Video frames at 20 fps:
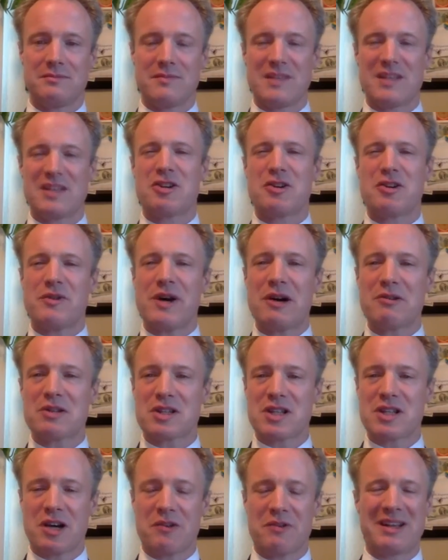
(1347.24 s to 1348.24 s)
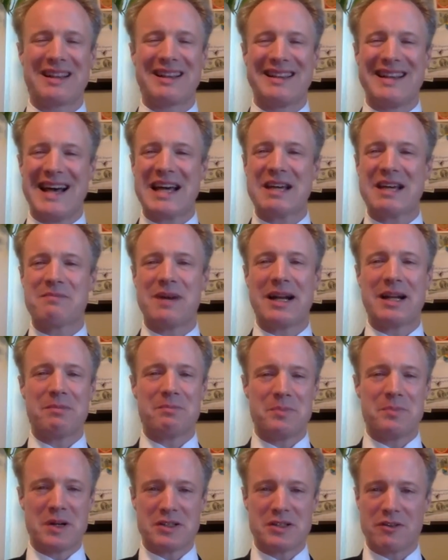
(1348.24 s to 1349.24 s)
Surround yourself with
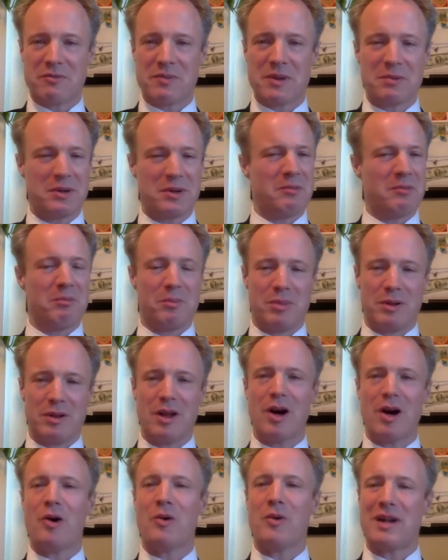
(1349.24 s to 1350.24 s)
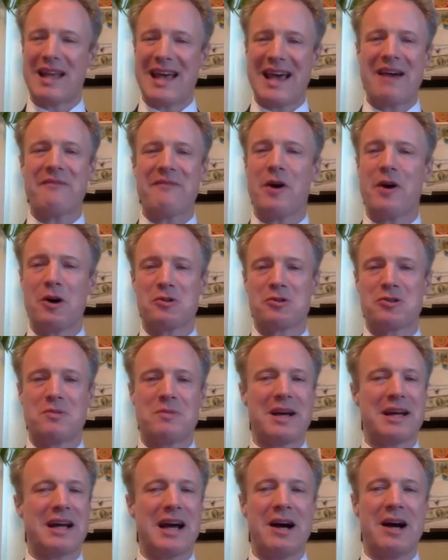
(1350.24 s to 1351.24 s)
like-minded positive people and blow whatever holds you
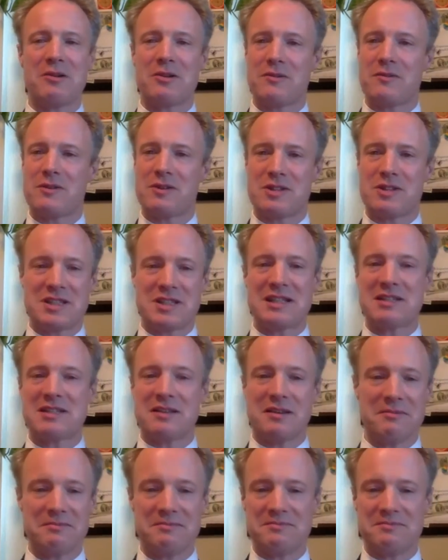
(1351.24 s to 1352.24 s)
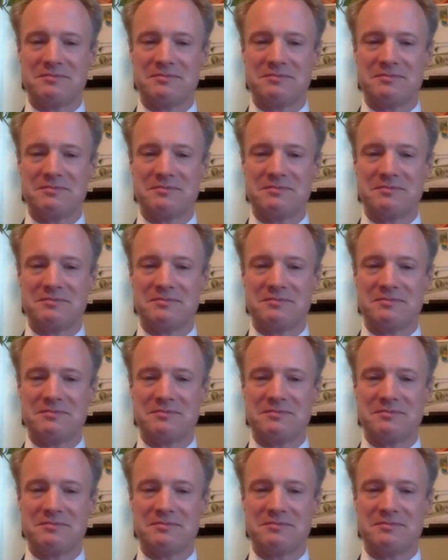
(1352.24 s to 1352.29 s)
back out of your system.